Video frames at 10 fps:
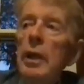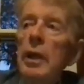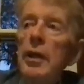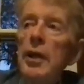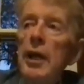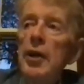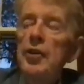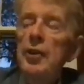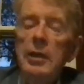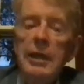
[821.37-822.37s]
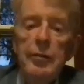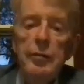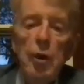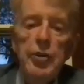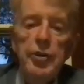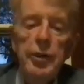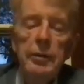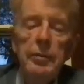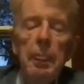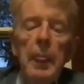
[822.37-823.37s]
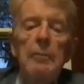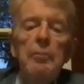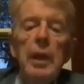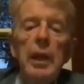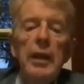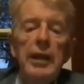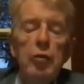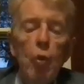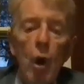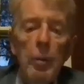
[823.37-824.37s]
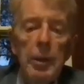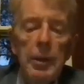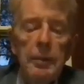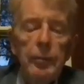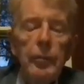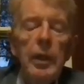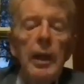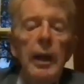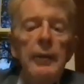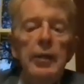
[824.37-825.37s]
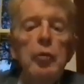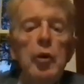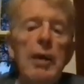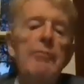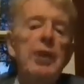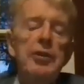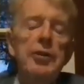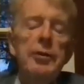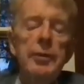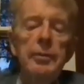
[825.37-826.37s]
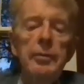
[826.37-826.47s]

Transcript: it has less moisture, it gets warmer, and that's where you have deserts.